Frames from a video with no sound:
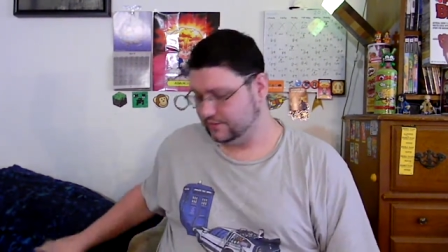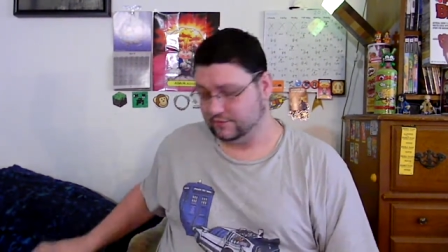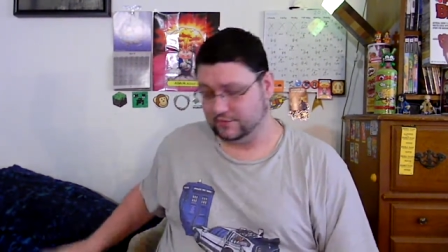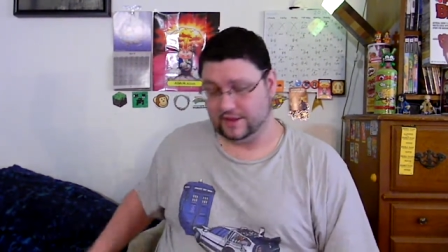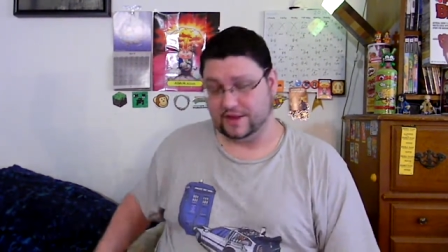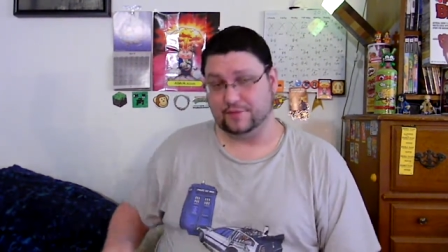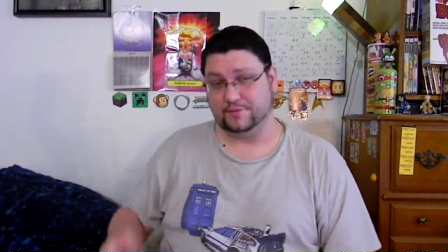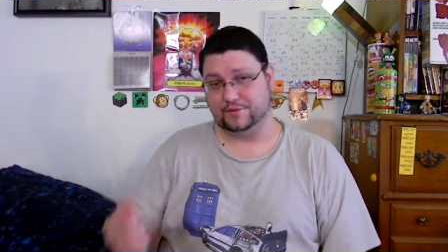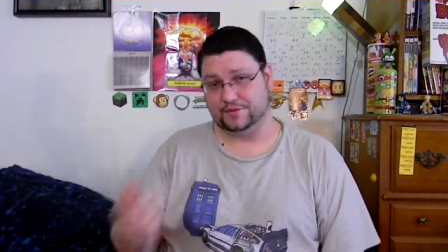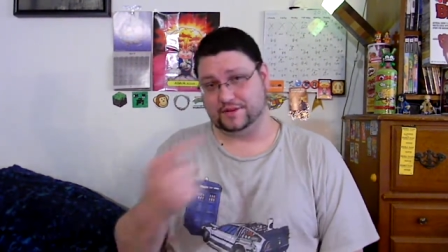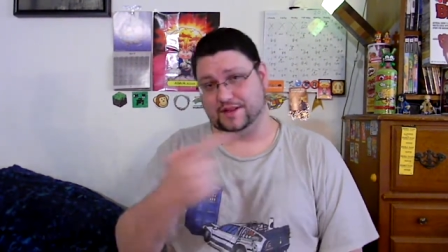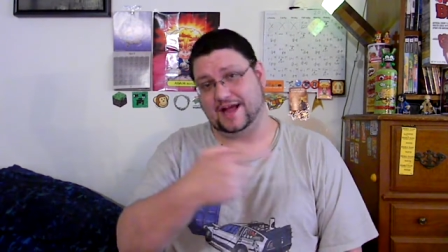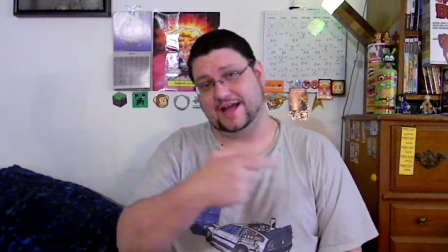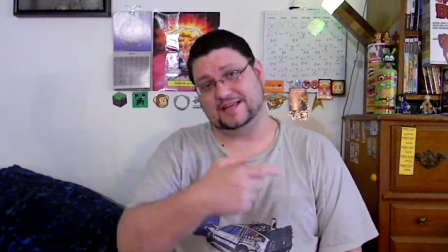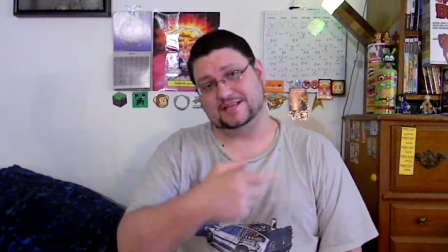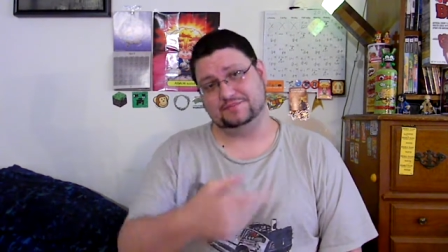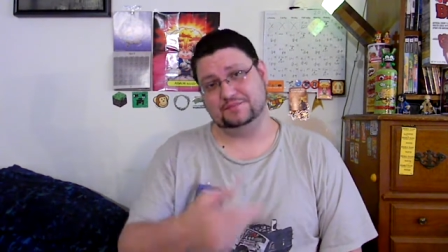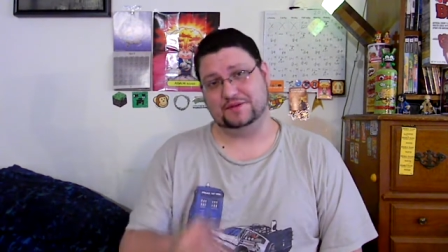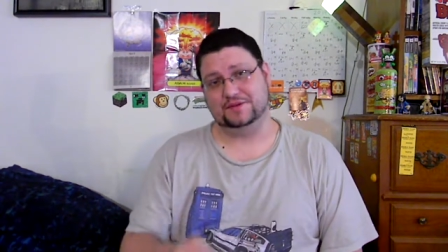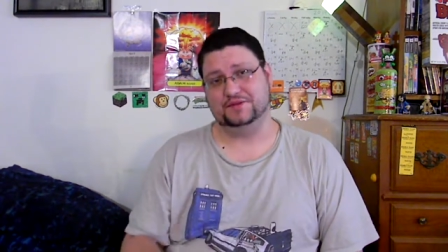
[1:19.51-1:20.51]
Like with
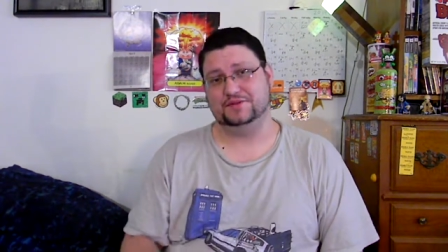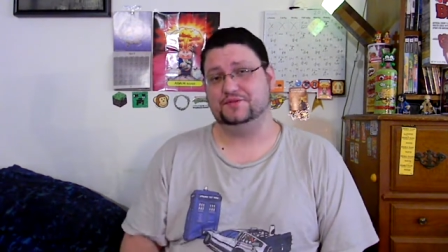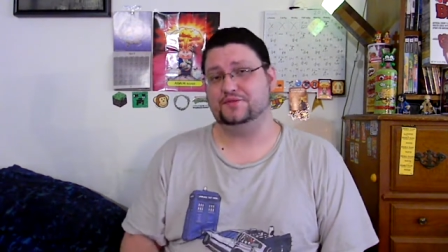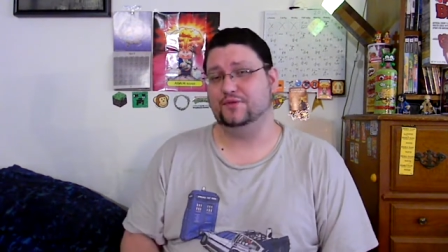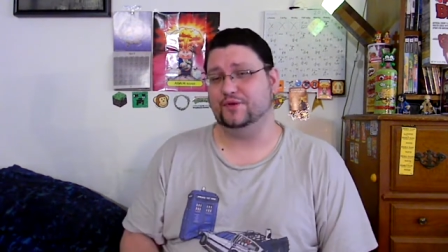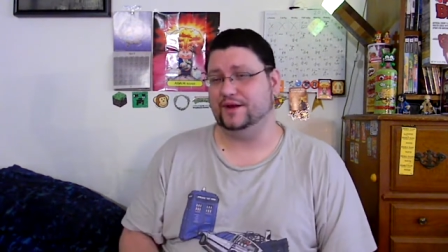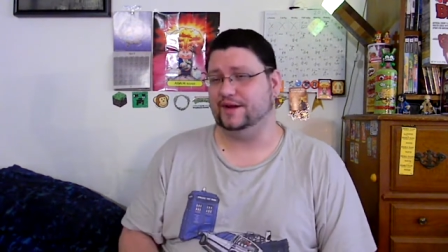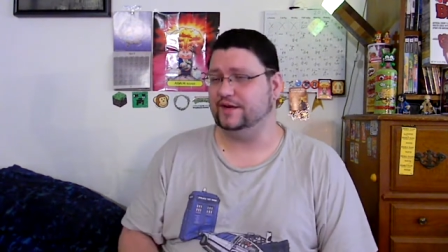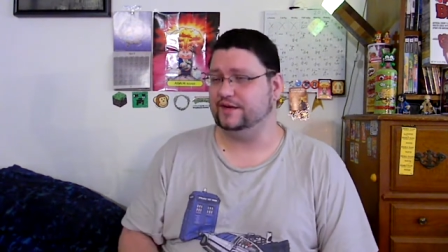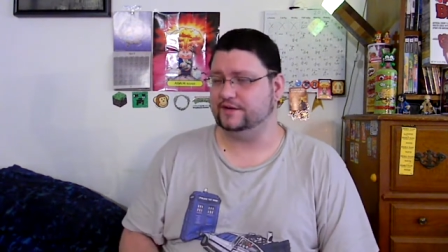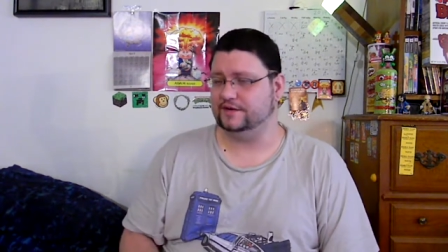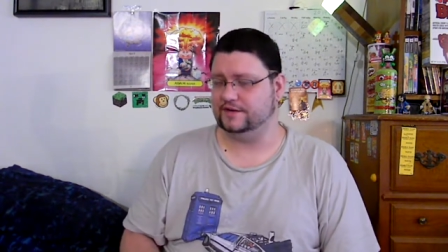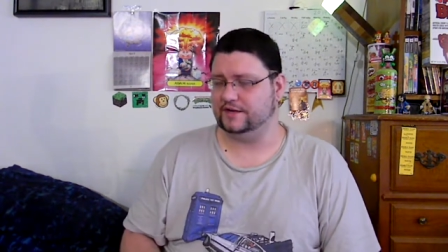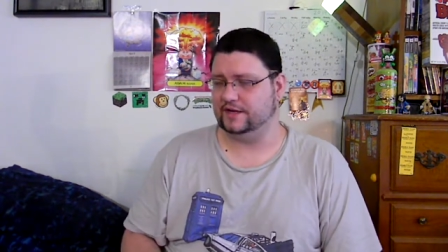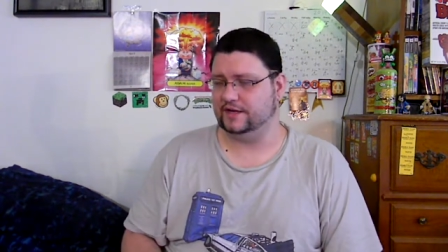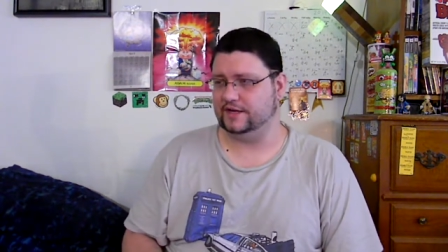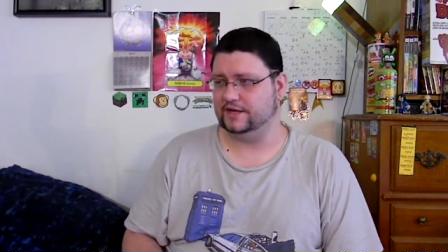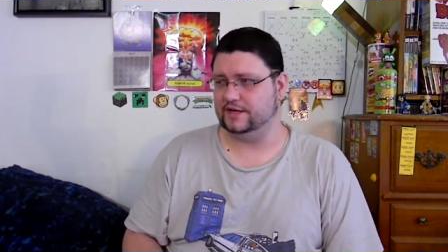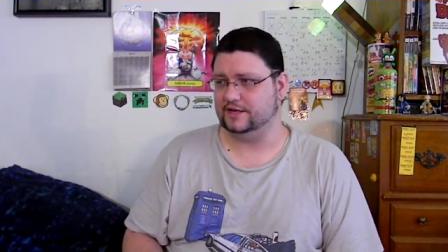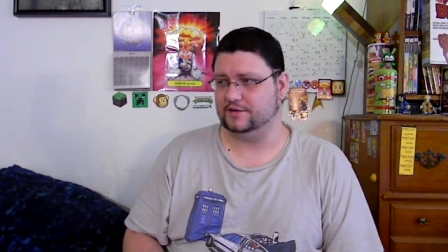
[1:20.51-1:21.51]
last month's Crate,
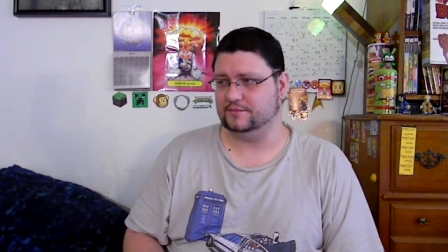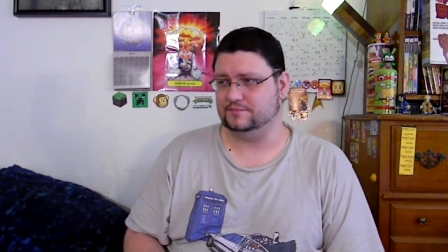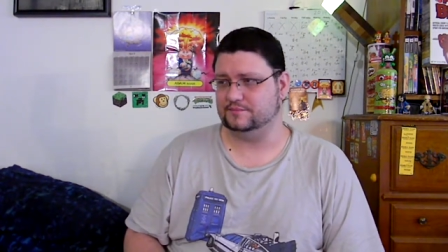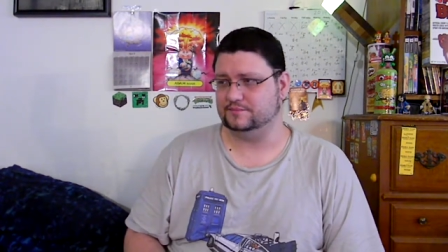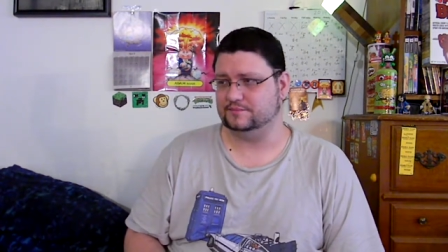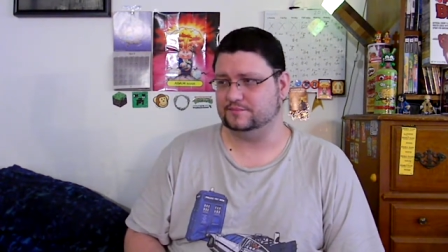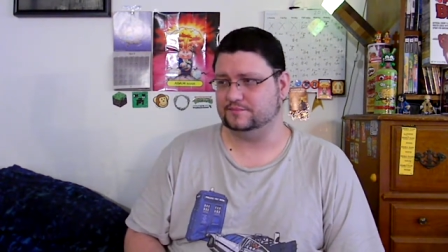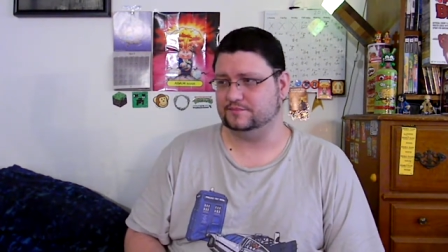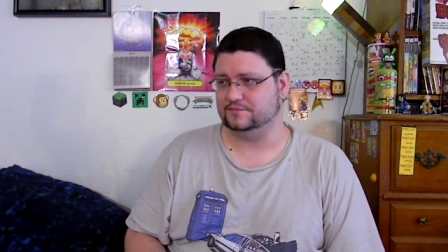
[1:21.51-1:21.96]
um,